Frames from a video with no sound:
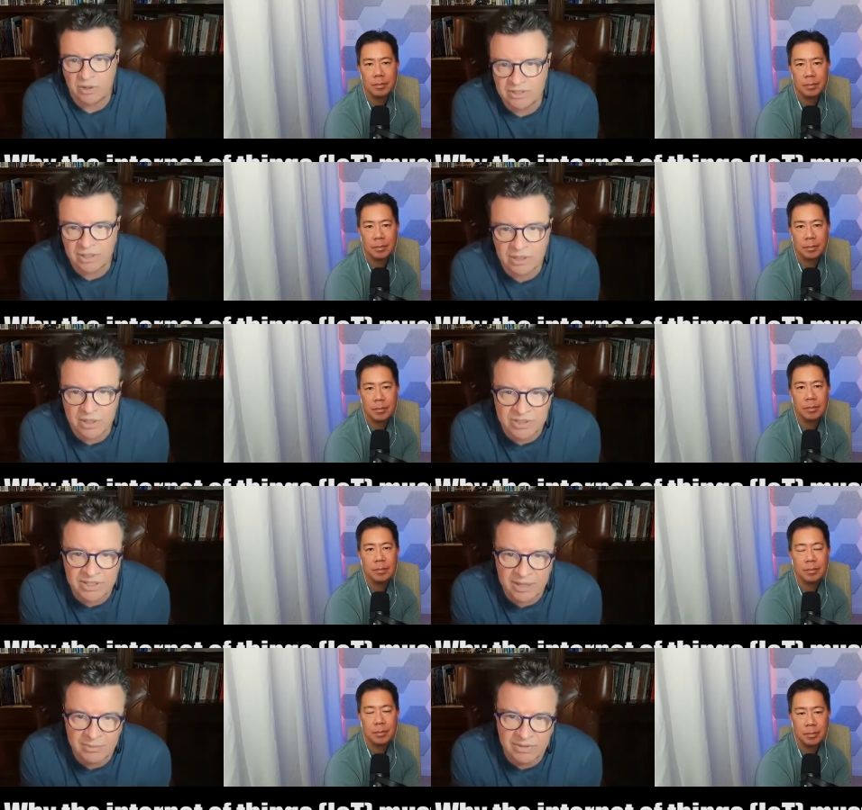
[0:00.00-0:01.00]
Speaker 1: start to
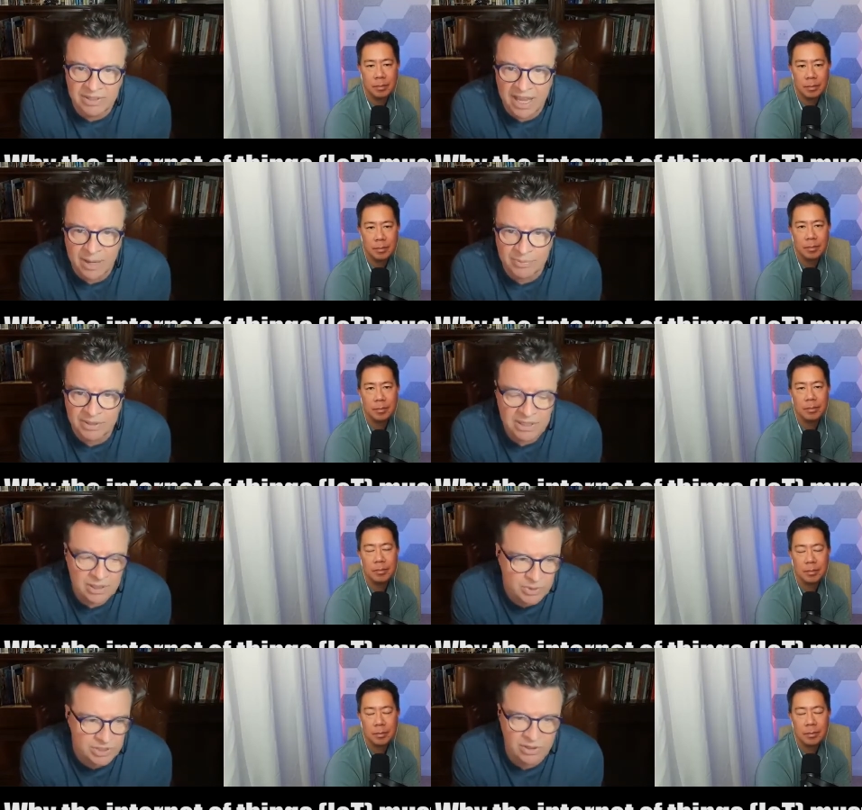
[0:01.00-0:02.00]
close that gap and
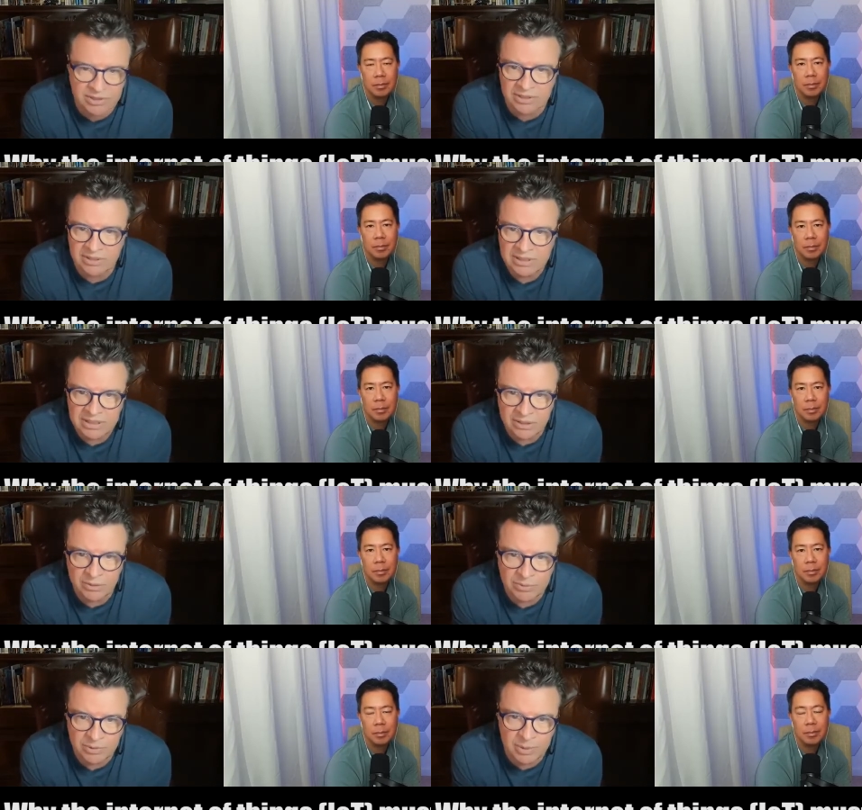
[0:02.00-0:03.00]
we start to,
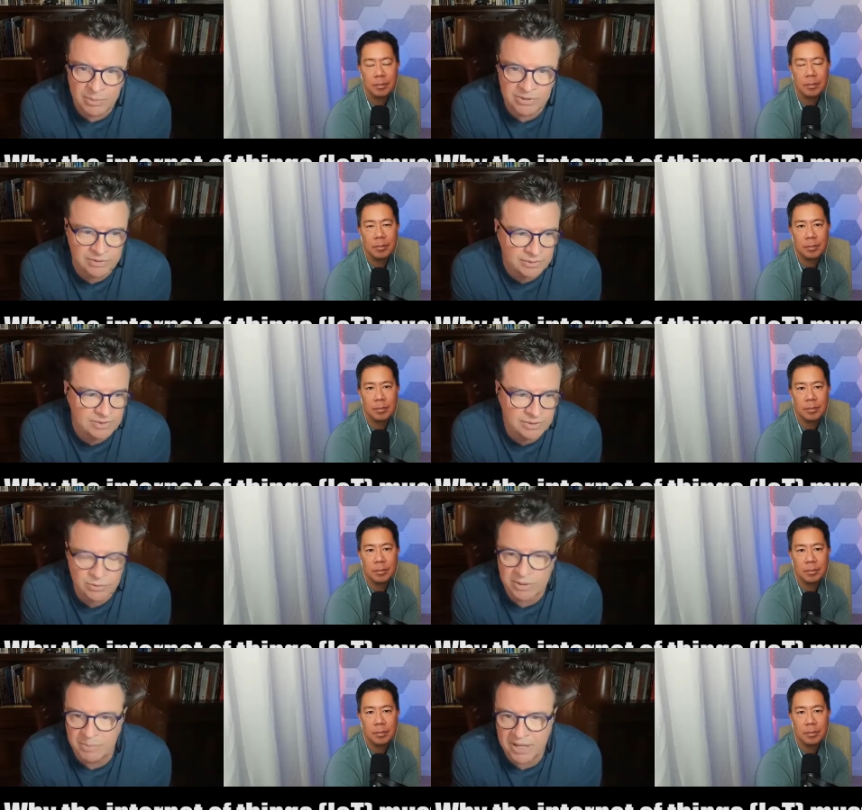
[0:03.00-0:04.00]
you know, we're able to
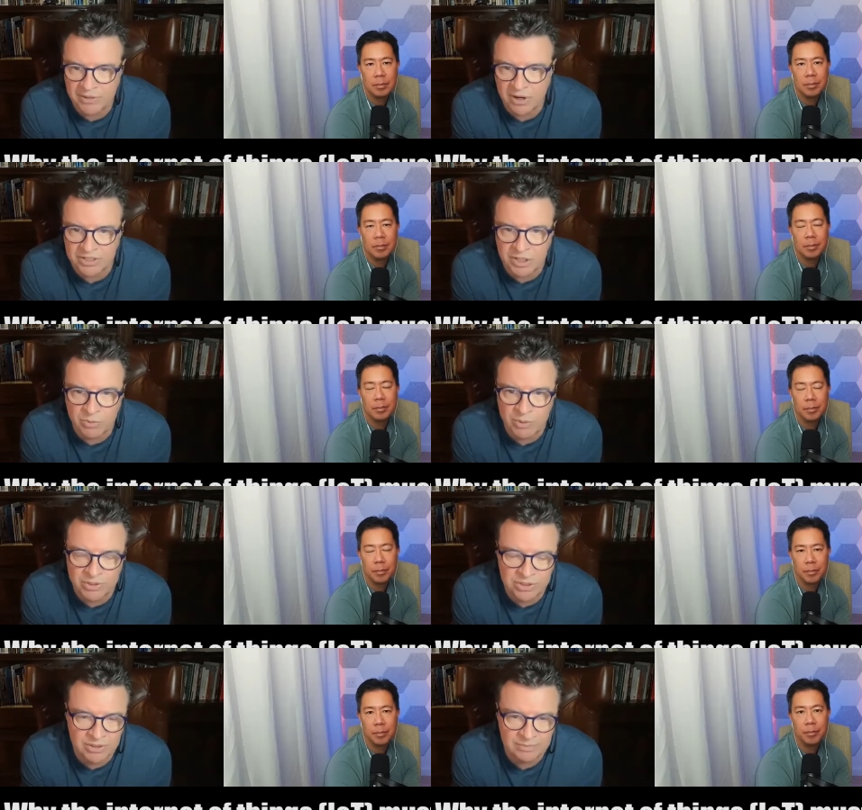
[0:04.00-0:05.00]
treat pathology the way we
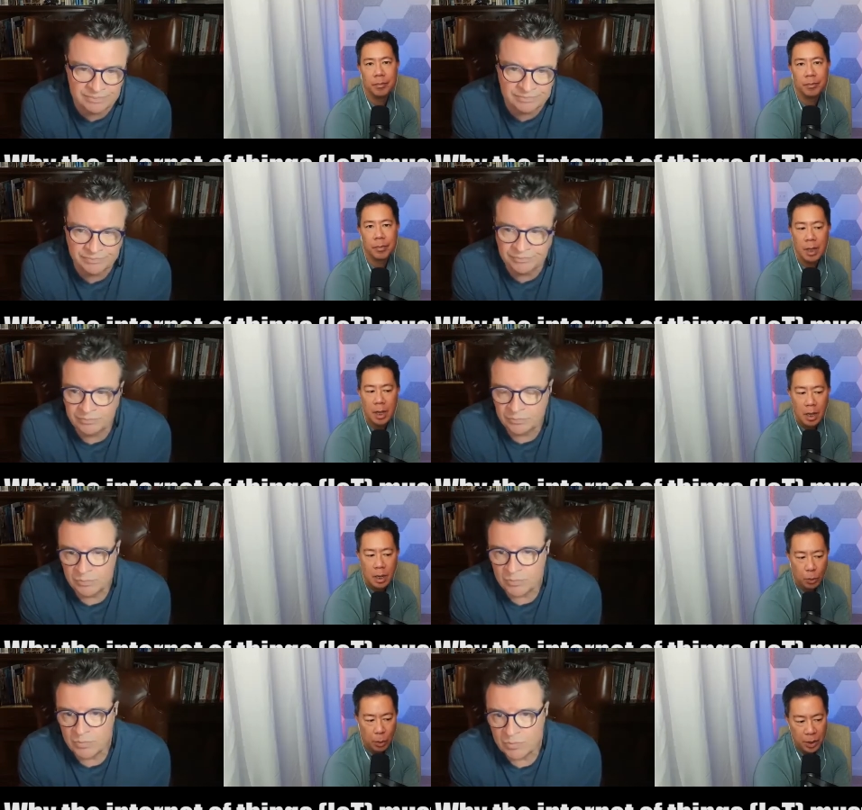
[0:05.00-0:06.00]
should.
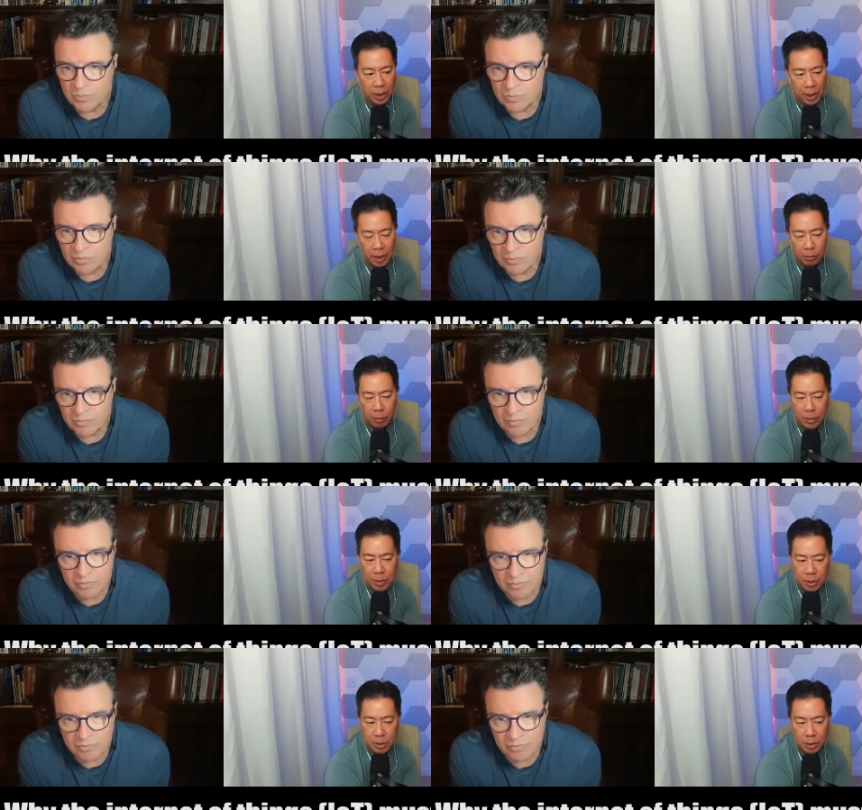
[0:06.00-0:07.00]
Speaker 2: So one thing I hear from
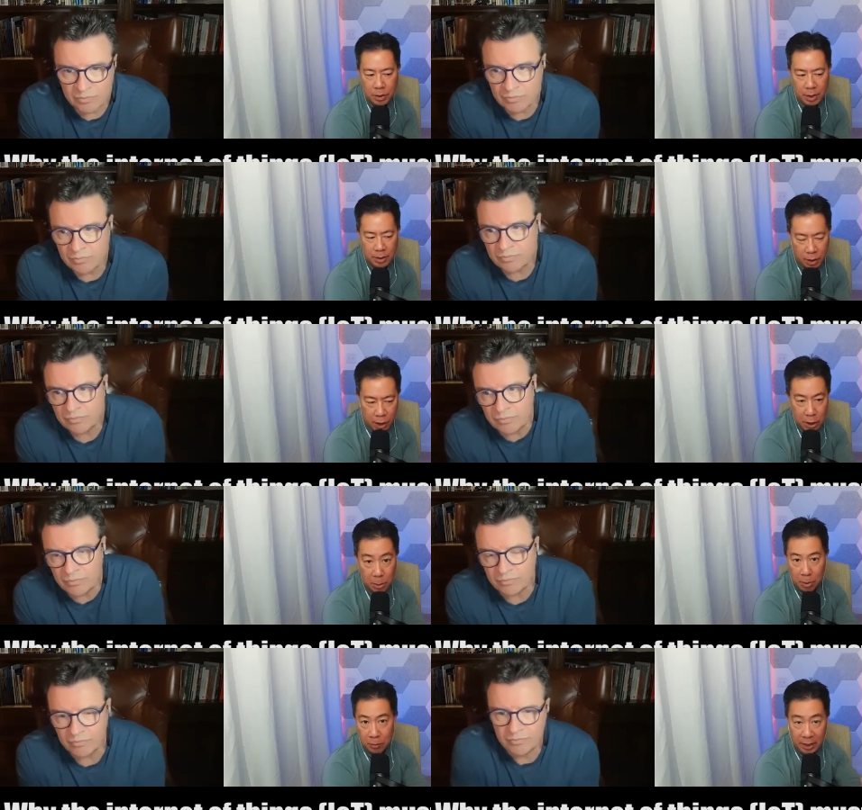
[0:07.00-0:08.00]
physicians is the
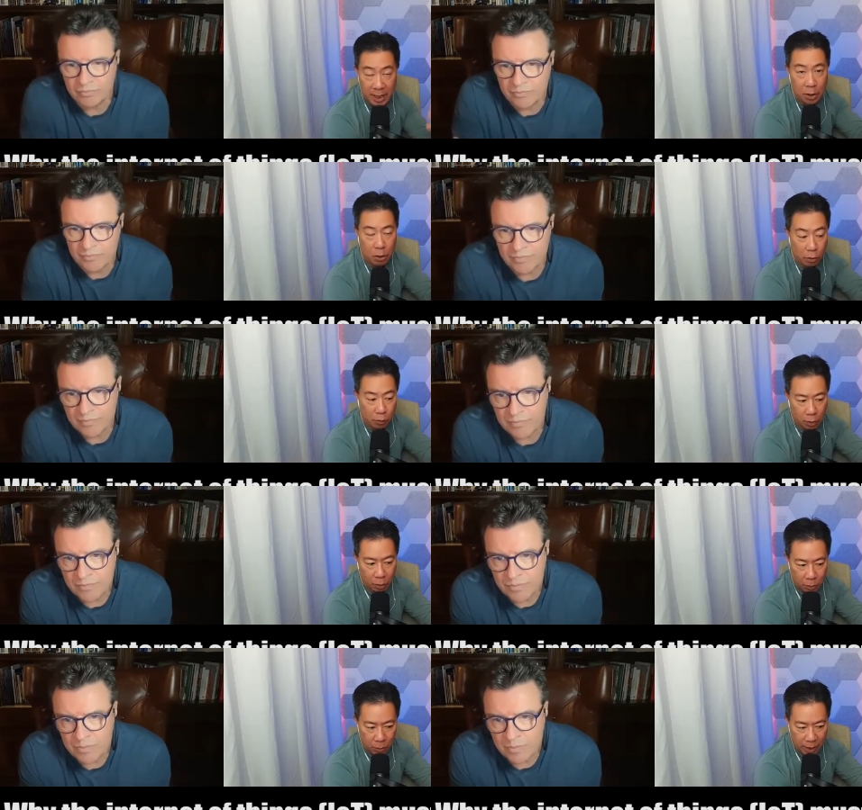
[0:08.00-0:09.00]
concept of data
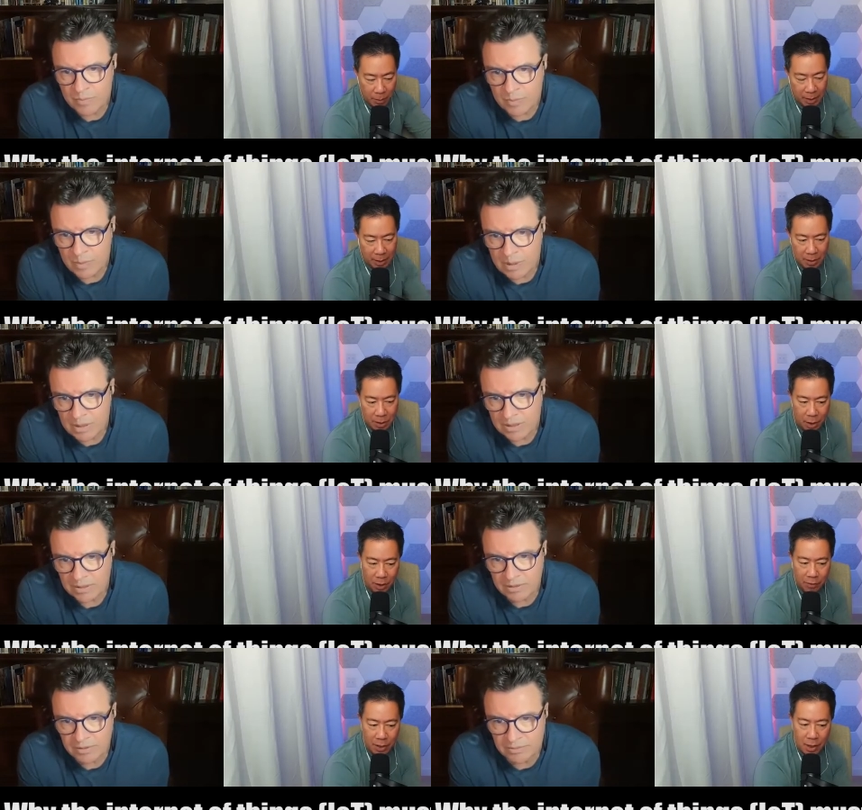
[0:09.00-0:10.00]
overload, right? Because a
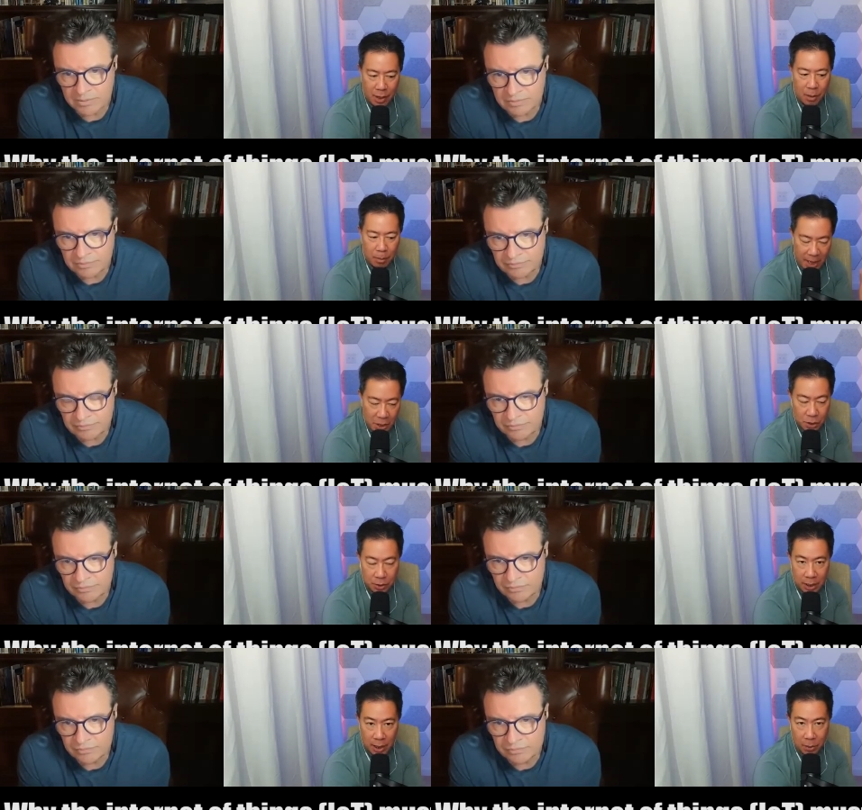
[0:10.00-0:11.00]
lot of
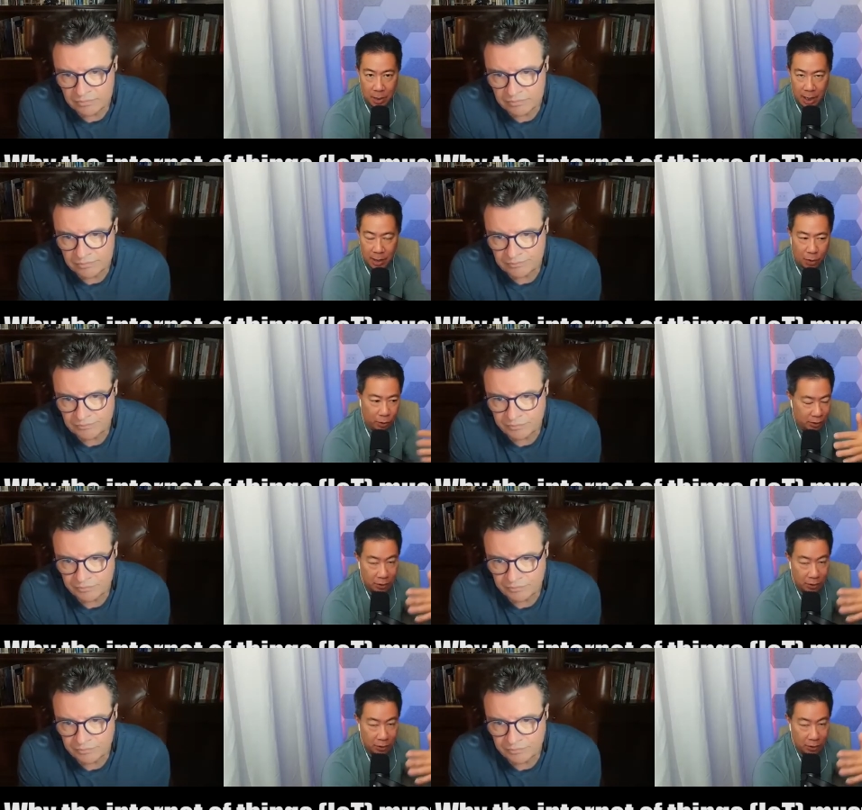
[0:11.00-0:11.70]
patients now, they have all